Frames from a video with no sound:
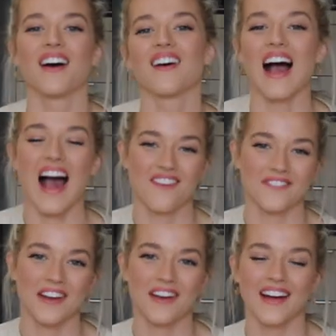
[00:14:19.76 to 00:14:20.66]
All right, I'm
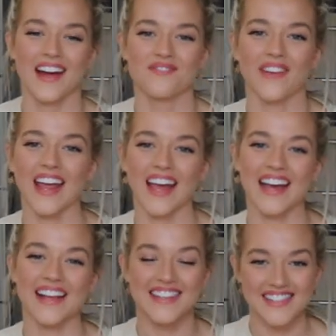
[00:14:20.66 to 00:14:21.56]
gonna go and make
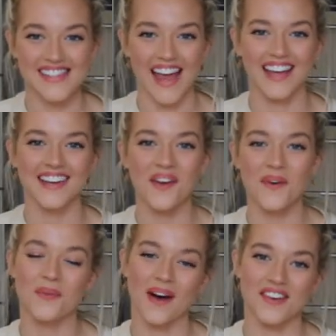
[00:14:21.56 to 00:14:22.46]
a second
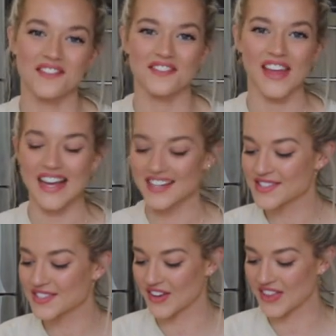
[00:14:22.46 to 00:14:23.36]
one of
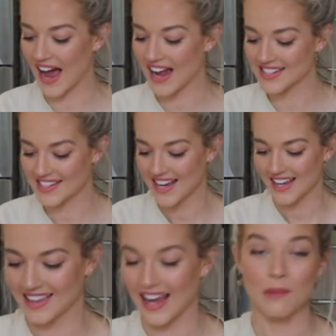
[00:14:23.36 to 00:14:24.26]
these so that
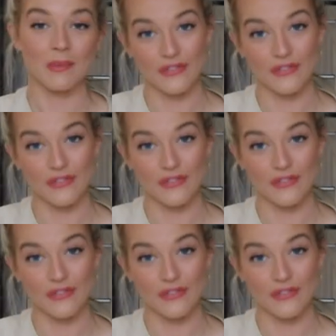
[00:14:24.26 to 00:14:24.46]
they can be